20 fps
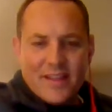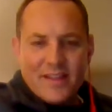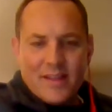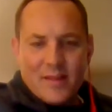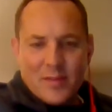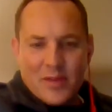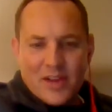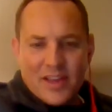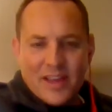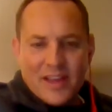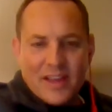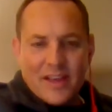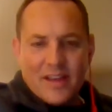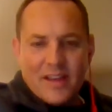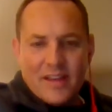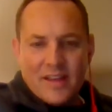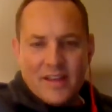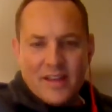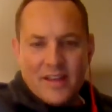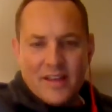number
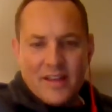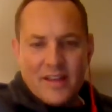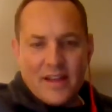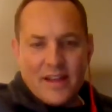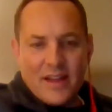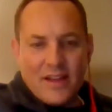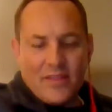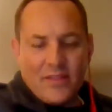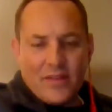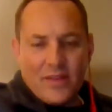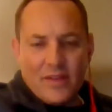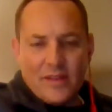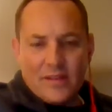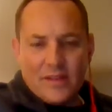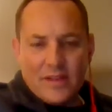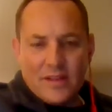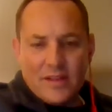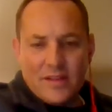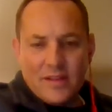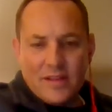9, I got
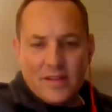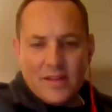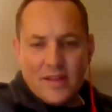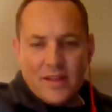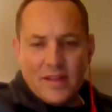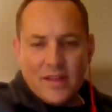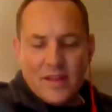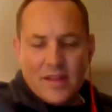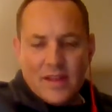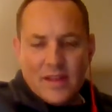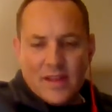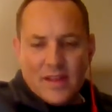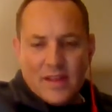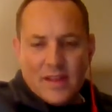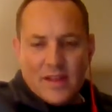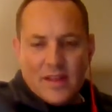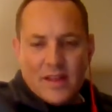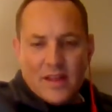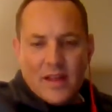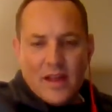wrong.
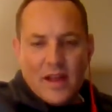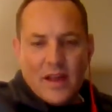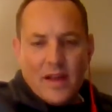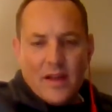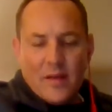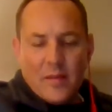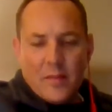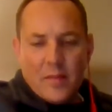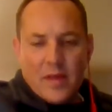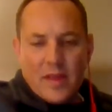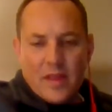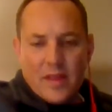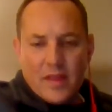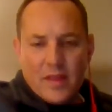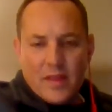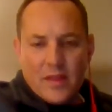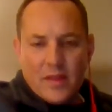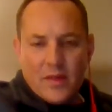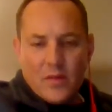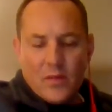And
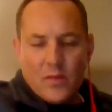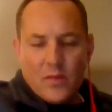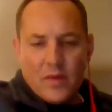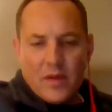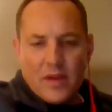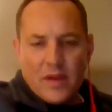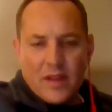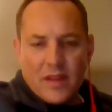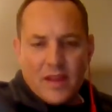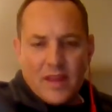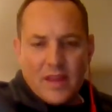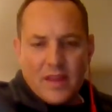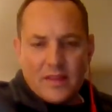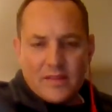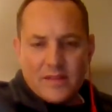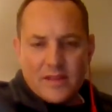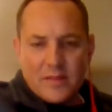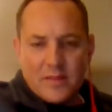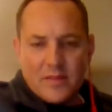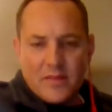I
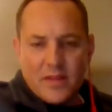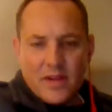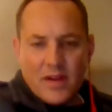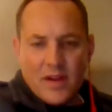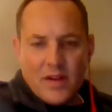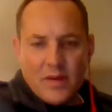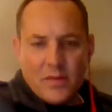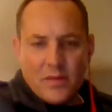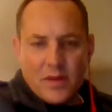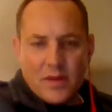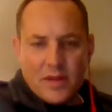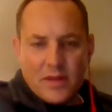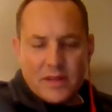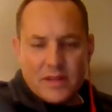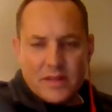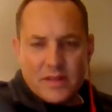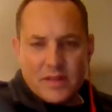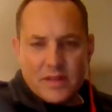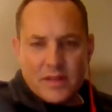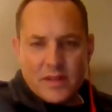can't seem to figure out what.